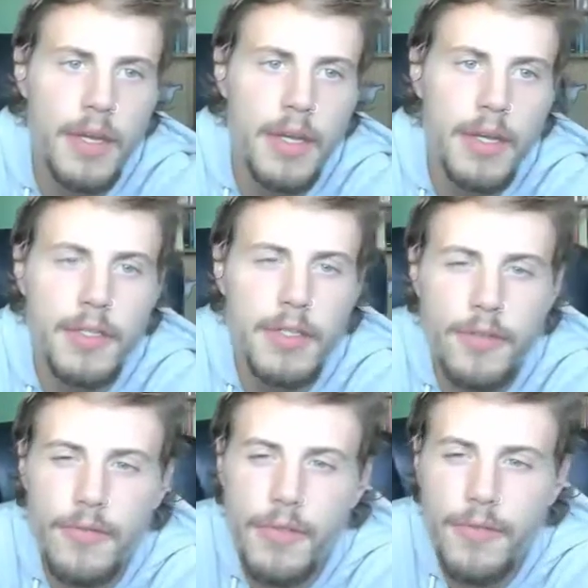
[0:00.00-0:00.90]

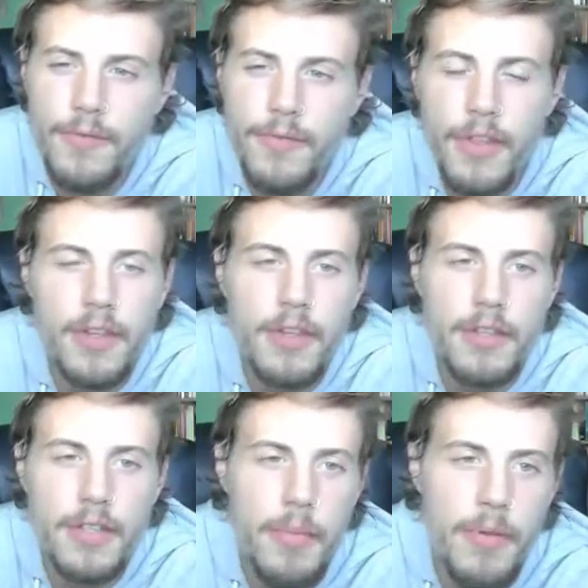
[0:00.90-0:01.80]
So for the
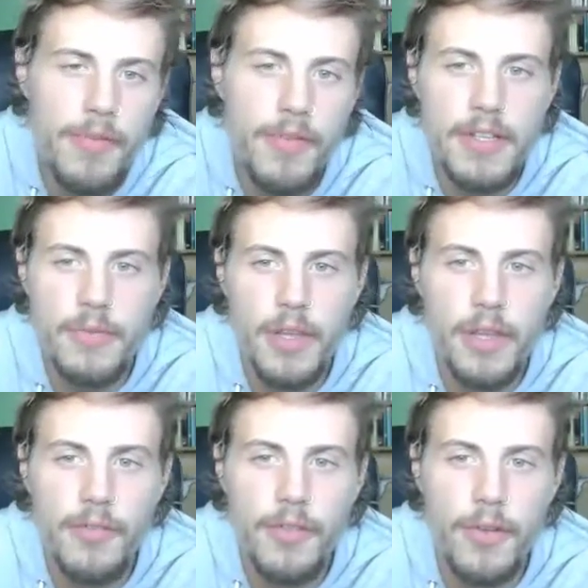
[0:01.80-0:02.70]
topic for this
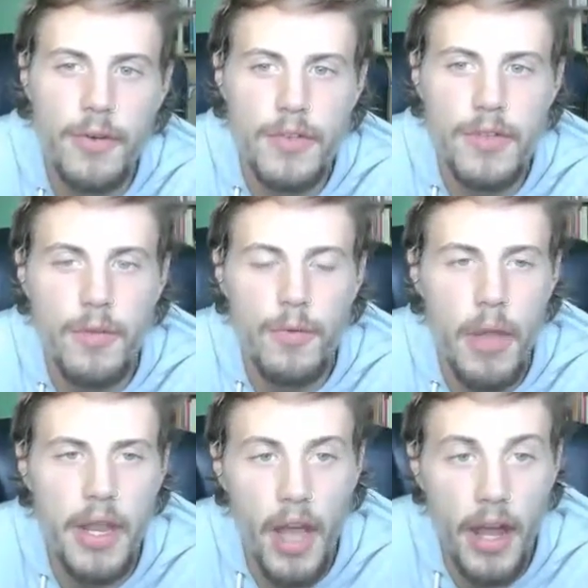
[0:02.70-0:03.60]
week, for those who
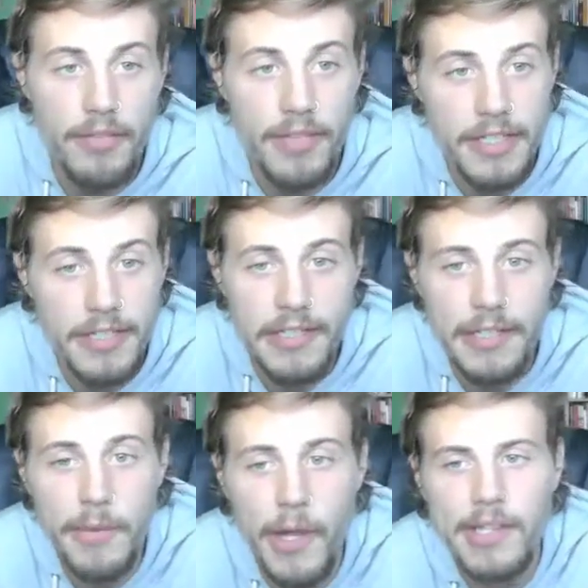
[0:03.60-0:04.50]
may not have listened to the
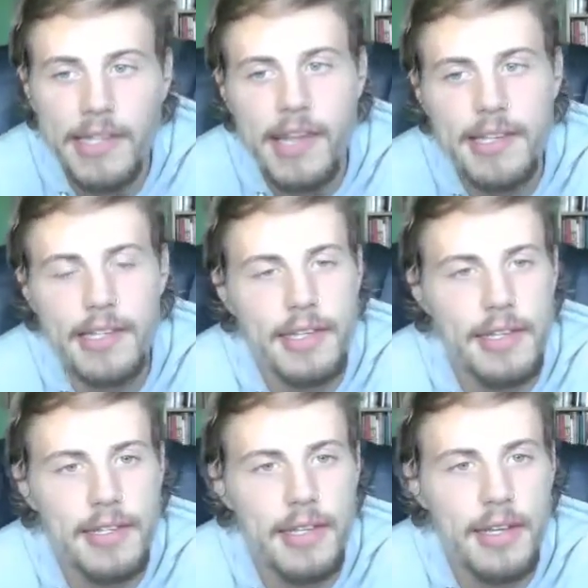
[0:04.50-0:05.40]
podcast,
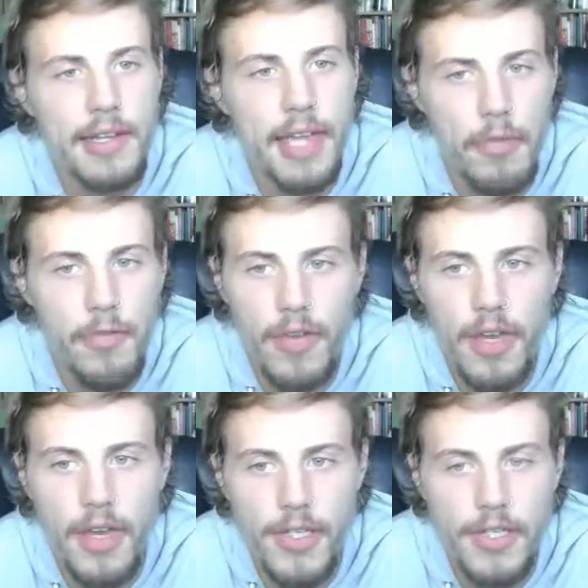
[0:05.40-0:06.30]
is gamification.